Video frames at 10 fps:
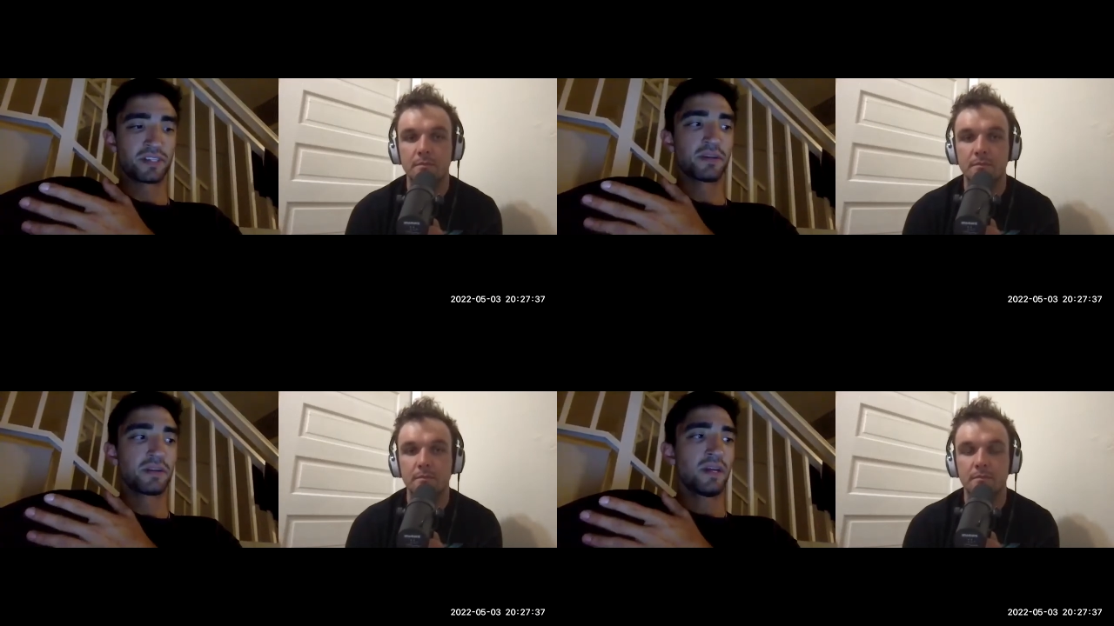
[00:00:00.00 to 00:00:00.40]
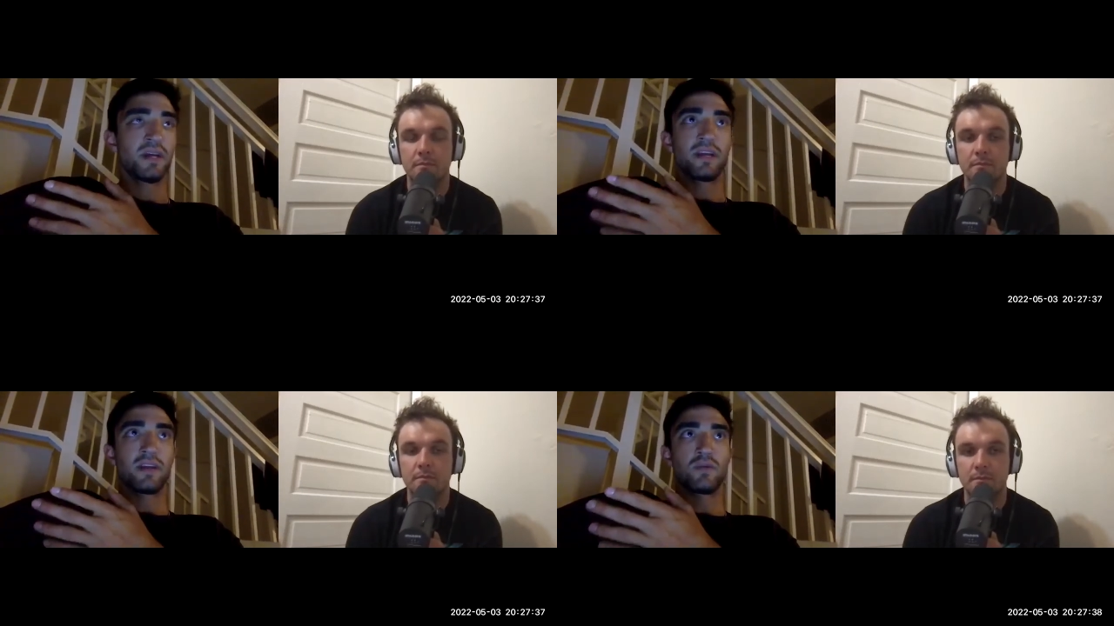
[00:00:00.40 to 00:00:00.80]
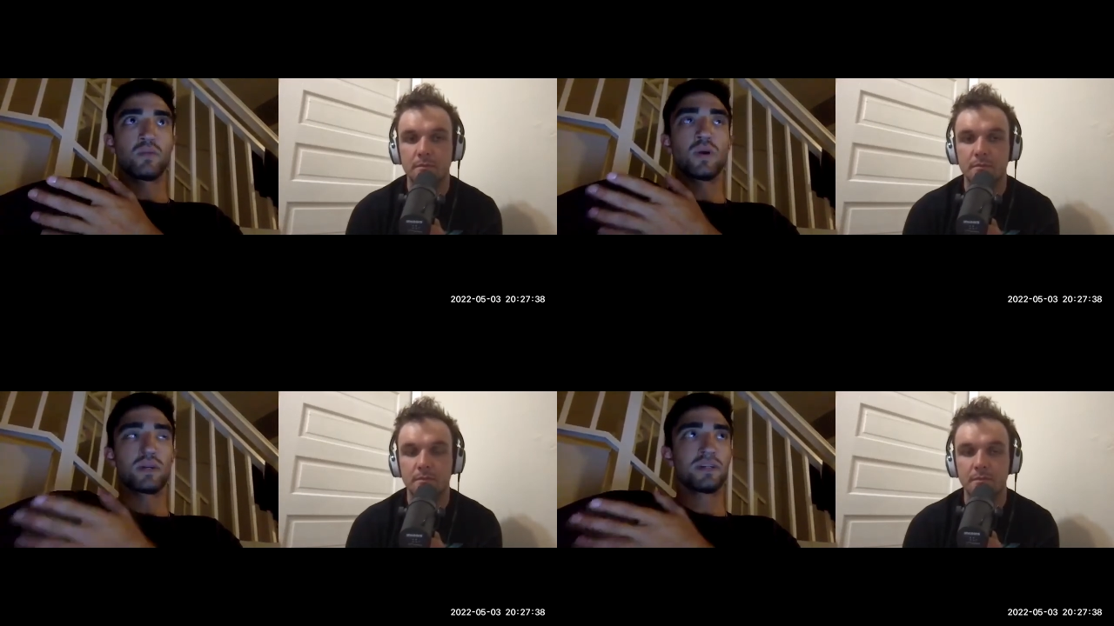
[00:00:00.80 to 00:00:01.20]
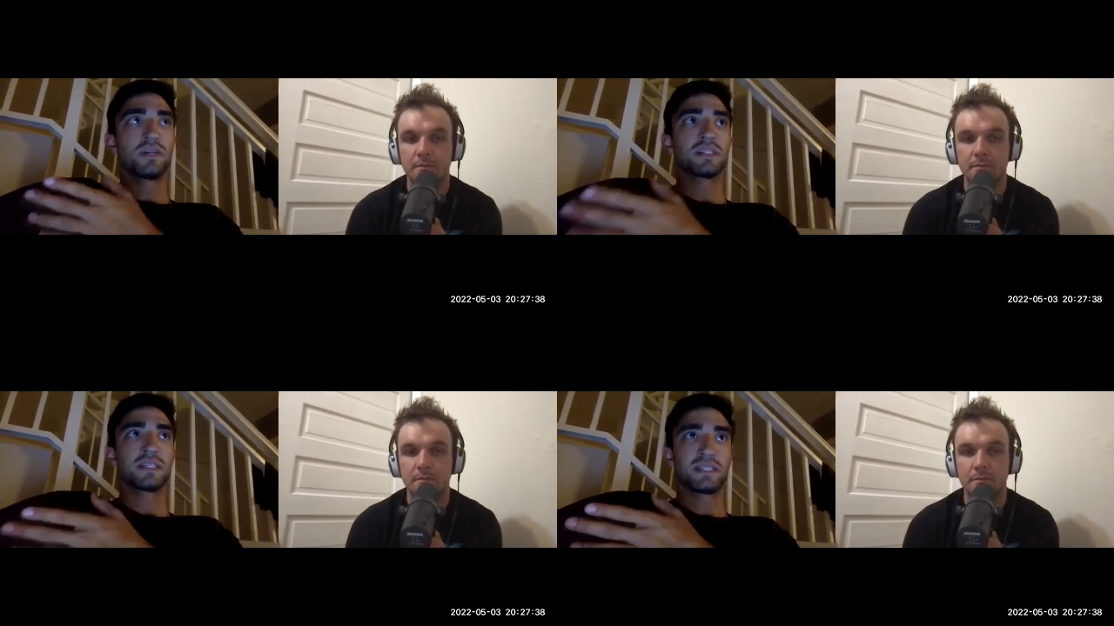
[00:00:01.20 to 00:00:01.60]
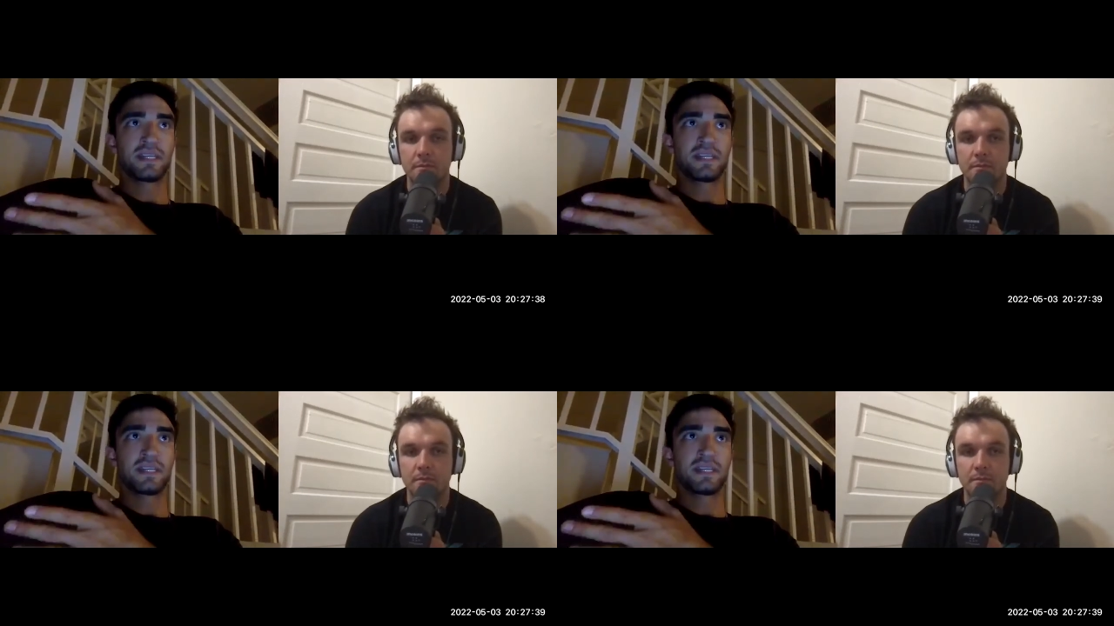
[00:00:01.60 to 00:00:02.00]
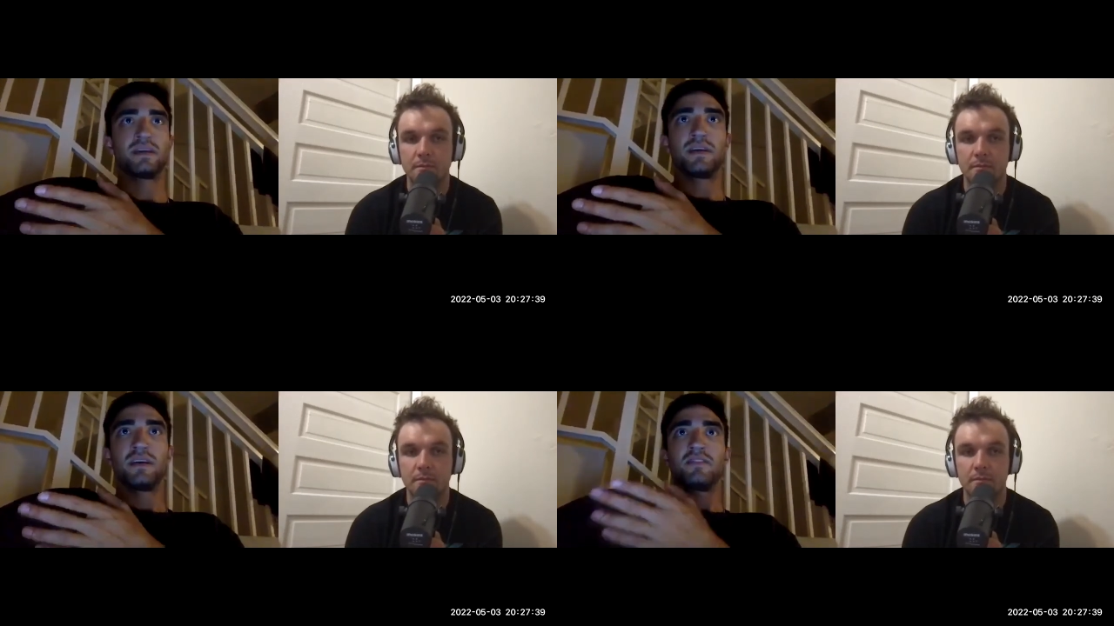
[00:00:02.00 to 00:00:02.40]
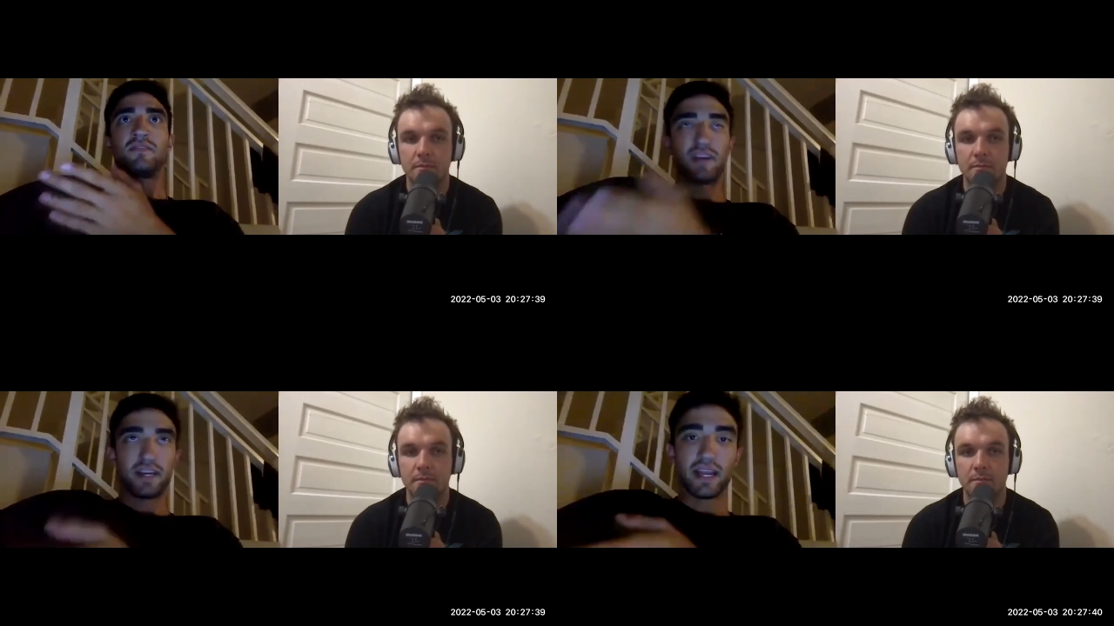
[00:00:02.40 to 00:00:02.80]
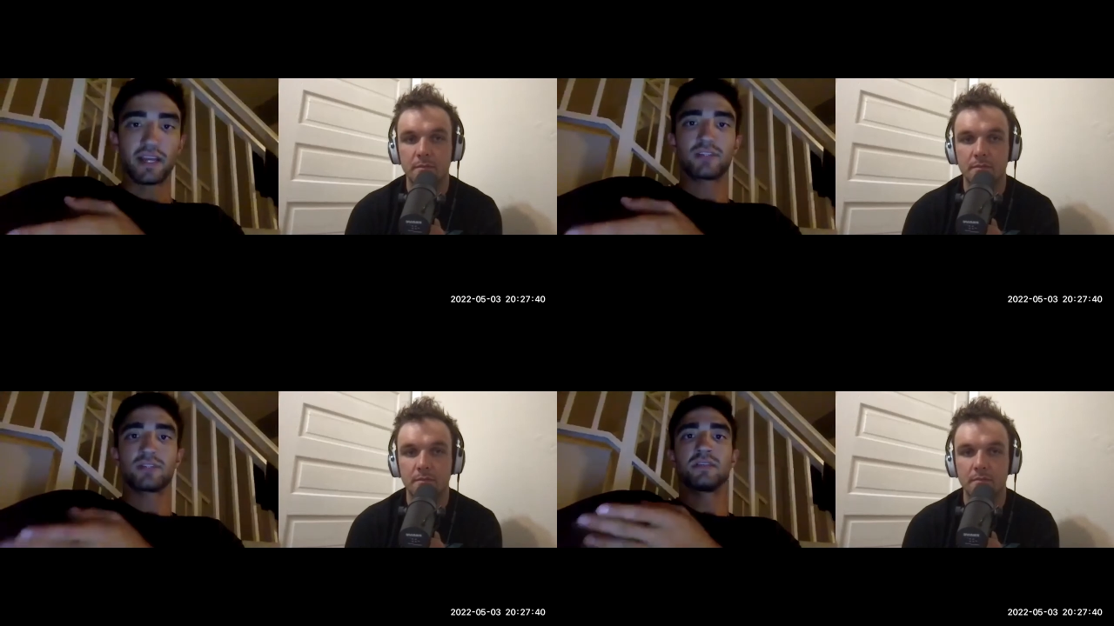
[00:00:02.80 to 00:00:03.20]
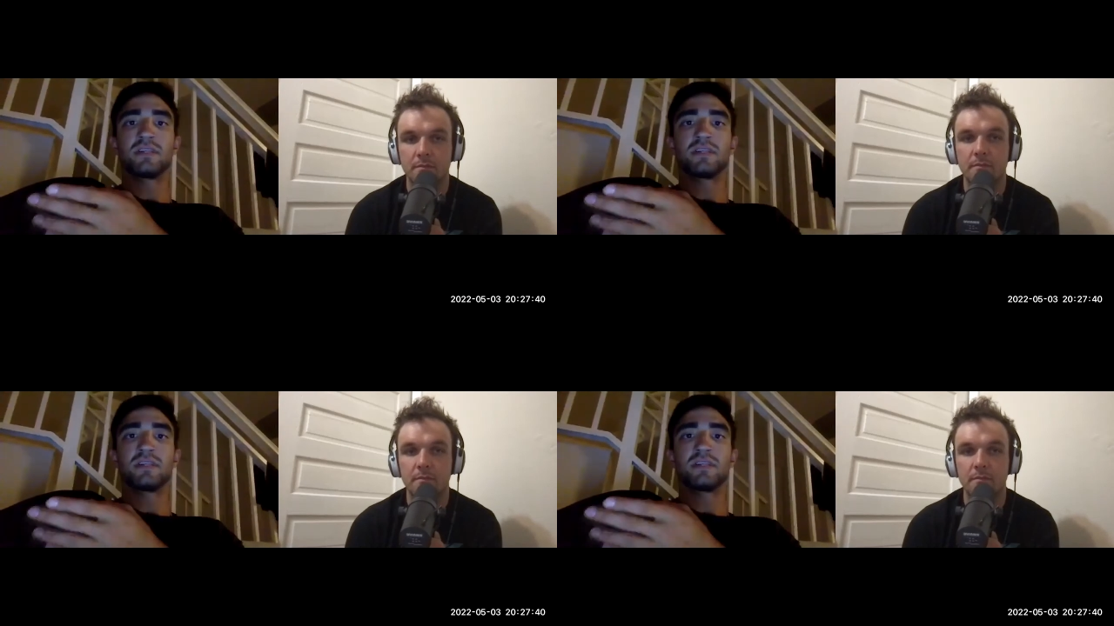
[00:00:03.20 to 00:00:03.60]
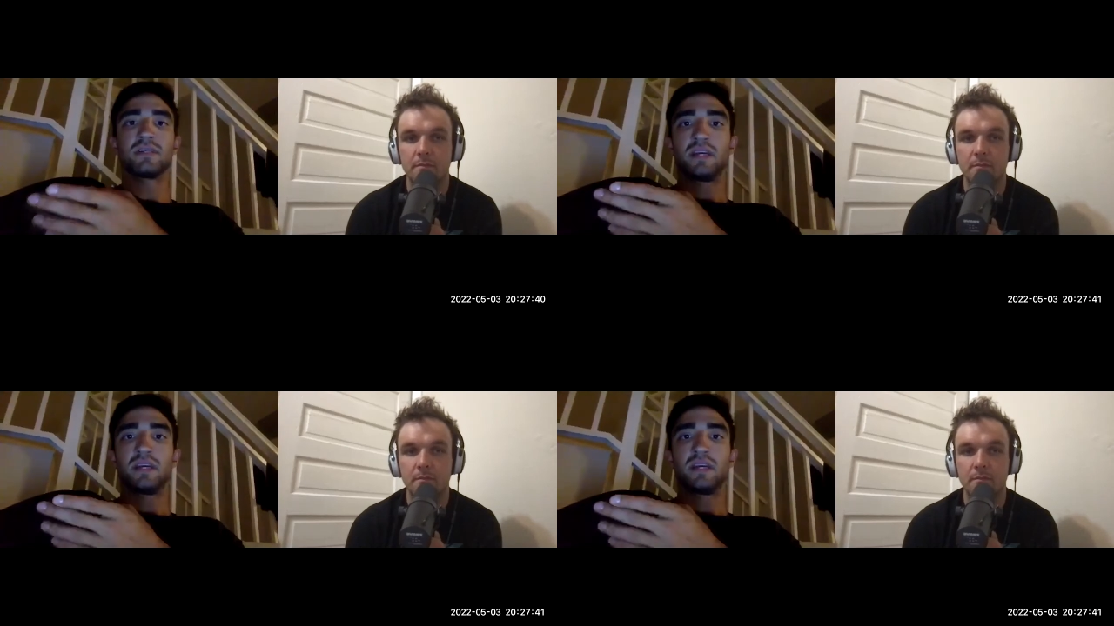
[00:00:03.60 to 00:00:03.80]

Speaker 1: That, you know, what does it take financially,